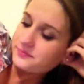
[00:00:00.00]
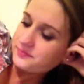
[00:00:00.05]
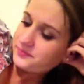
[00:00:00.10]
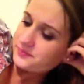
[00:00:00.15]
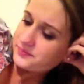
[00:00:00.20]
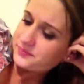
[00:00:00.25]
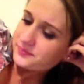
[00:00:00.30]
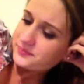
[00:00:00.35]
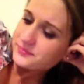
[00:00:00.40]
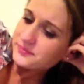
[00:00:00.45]

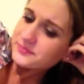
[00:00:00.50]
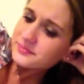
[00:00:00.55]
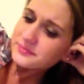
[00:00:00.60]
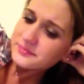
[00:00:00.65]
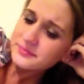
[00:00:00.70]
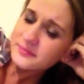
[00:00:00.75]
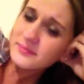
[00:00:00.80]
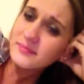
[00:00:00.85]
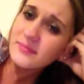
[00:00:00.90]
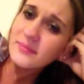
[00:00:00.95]
you
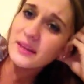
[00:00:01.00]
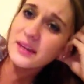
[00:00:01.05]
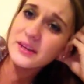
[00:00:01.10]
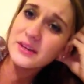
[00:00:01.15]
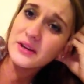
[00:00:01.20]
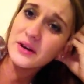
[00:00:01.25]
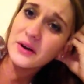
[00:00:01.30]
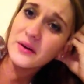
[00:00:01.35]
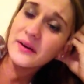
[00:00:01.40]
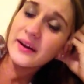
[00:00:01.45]

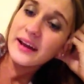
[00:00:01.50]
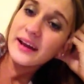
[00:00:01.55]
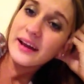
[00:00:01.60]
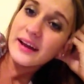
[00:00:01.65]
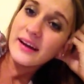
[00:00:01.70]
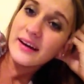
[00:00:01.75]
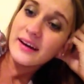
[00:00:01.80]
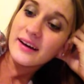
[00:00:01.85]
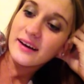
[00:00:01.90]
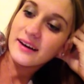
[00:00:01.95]
know,
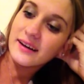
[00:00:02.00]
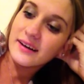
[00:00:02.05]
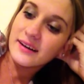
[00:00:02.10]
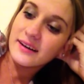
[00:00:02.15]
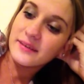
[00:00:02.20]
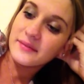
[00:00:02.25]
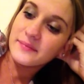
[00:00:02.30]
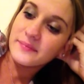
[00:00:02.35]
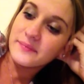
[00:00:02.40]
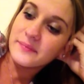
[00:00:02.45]

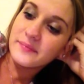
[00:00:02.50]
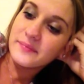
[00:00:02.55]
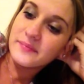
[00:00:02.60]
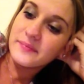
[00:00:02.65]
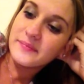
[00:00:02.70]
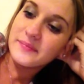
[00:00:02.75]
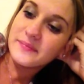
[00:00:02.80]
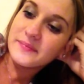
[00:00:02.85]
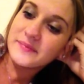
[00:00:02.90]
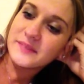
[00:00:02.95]
um,
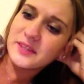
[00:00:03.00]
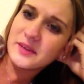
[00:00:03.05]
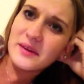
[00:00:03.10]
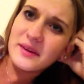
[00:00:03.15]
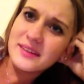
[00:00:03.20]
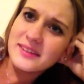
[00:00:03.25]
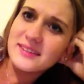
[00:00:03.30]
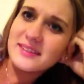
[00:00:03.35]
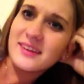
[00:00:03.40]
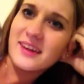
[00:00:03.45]
so
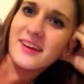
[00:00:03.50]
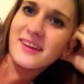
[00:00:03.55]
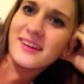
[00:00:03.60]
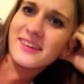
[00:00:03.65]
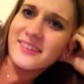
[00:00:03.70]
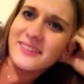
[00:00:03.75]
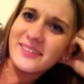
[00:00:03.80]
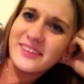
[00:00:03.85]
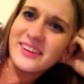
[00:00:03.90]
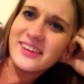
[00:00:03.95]
that's kind
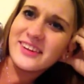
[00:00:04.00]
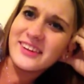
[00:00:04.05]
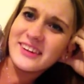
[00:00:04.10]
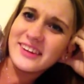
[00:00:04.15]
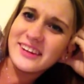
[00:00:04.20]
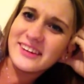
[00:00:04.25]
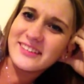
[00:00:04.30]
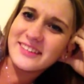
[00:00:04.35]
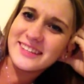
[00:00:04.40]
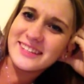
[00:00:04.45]
of really all I
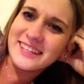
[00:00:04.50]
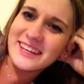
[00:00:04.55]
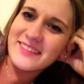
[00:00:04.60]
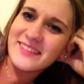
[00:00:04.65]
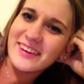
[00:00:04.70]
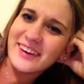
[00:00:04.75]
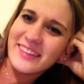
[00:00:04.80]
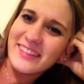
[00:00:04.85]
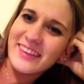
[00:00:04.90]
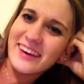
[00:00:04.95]
have to say
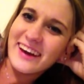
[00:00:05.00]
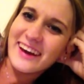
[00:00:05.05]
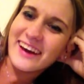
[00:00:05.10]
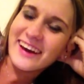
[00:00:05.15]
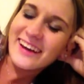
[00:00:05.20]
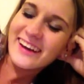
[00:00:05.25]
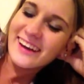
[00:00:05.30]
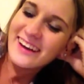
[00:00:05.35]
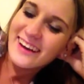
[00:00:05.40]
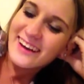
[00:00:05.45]
about
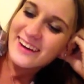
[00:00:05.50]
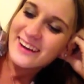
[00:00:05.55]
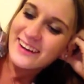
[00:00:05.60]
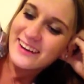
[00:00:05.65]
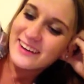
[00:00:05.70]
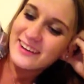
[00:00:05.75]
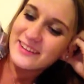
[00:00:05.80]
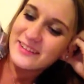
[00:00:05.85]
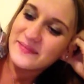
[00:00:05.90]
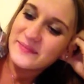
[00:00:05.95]
that.
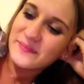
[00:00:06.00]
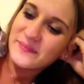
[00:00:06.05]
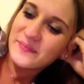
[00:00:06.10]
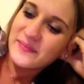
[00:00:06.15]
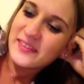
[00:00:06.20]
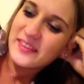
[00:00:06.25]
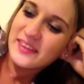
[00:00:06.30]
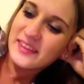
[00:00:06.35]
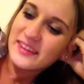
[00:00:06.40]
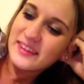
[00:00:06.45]
Um,
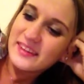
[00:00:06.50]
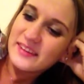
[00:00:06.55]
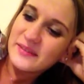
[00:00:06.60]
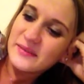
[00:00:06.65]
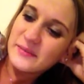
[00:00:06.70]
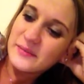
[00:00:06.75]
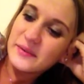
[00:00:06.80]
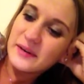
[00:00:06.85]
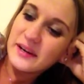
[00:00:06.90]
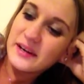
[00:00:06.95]

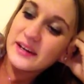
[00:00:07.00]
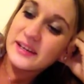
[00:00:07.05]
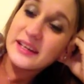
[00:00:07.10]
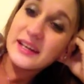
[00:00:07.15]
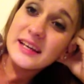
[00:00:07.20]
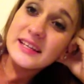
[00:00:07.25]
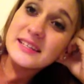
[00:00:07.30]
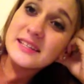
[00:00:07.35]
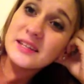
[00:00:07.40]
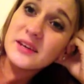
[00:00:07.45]
but
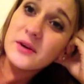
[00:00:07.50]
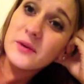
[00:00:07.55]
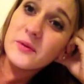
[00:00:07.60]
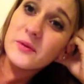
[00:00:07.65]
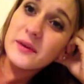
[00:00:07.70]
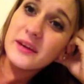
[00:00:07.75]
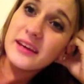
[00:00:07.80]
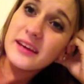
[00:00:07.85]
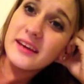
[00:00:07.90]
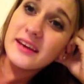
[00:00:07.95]
yes,
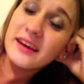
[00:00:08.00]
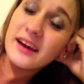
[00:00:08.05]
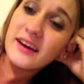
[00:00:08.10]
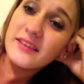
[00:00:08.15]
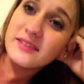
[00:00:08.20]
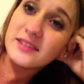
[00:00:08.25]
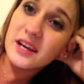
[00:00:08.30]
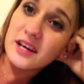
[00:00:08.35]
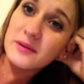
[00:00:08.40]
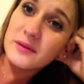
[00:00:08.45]
we have
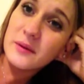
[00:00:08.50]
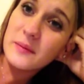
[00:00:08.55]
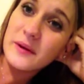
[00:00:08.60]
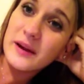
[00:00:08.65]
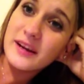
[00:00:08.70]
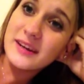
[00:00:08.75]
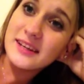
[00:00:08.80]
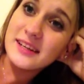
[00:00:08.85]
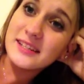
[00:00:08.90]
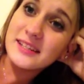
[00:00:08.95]
talked about
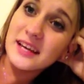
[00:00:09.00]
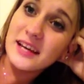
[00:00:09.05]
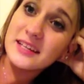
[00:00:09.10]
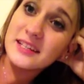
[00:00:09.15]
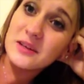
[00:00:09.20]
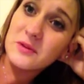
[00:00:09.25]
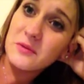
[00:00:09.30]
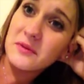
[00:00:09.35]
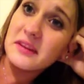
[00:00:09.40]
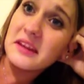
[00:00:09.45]
parenting styles,
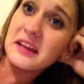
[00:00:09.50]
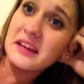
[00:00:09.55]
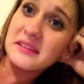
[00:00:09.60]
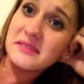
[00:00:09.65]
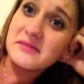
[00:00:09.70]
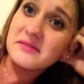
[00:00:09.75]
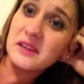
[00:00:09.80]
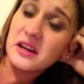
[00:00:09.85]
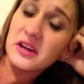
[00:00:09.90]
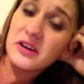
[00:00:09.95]
and we like
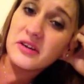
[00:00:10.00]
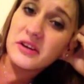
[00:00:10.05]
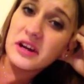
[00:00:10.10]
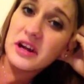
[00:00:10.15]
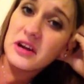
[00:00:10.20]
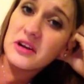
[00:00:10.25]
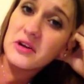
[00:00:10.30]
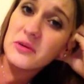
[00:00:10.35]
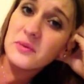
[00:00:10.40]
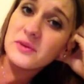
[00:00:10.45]
agree
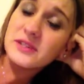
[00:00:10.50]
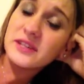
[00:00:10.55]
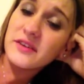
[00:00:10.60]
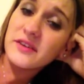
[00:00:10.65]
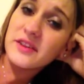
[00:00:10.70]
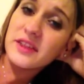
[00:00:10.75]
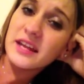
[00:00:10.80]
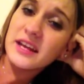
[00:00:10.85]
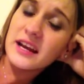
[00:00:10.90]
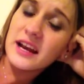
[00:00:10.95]
on almost
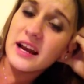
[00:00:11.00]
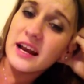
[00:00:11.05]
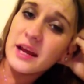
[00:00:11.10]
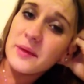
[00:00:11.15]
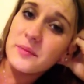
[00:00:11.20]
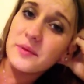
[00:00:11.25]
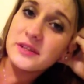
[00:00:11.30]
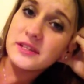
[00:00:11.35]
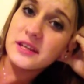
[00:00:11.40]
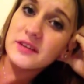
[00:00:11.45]
everything
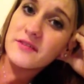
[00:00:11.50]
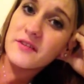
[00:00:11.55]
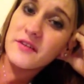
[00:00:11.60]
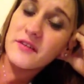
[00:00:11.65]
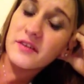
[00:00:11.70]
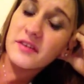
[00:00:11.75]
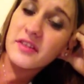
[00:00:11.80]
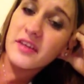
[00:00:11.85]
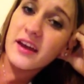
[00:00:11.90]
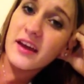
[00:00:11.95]
99% of
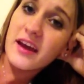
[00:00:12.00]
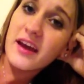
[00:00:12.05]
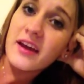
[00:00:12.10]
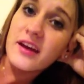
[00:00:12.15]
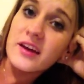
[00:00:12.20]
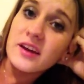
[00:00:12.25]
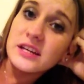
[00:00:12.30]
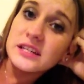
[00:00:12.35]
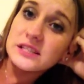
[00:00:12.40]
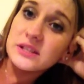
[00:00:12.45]
everything.
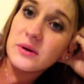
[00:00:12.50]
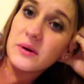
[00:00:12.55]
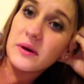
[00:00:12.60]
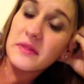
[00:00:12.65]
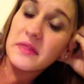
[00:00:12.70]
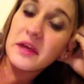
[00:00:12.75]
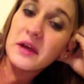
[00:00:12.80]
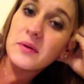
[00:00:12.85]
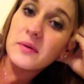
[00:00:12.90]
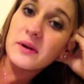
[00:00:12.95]
So I
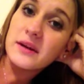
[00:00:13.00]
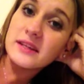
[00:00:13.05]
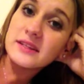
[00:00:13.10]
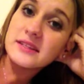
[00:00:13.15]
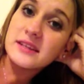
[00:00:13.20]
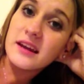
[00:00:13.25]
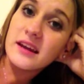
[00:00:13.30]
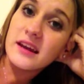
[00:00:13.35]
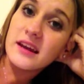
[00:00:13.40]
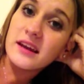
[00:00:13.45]
think when it's
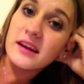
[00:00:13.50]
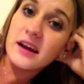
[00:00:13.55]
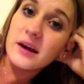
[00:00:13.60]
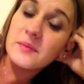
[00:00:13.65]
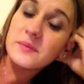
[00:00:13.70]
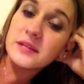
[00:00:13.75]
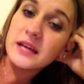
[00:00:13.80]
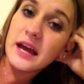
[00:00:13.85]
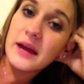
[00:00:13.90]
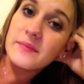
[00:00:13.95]
gonna come
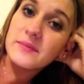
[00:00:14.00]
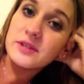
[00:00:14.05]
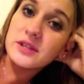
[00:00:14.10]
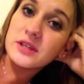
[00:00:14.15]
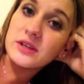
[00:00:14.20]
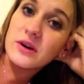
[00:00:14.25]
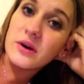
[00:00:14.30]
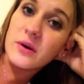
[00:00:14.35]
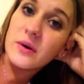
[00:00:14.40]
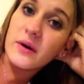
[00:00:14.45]
time to, you
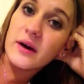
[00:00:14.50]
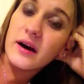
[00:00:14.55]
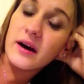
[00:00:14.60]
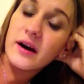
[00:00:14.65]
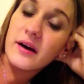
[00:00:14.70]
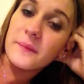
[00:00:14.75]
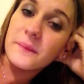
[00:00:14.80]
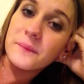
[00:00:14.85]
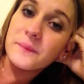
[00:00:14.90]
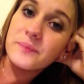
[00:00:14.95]
know,
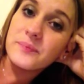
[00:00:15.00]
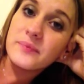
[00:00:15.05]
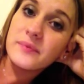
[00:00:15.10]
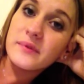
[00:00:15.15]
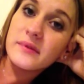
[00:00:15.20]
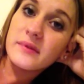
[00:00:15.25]
um,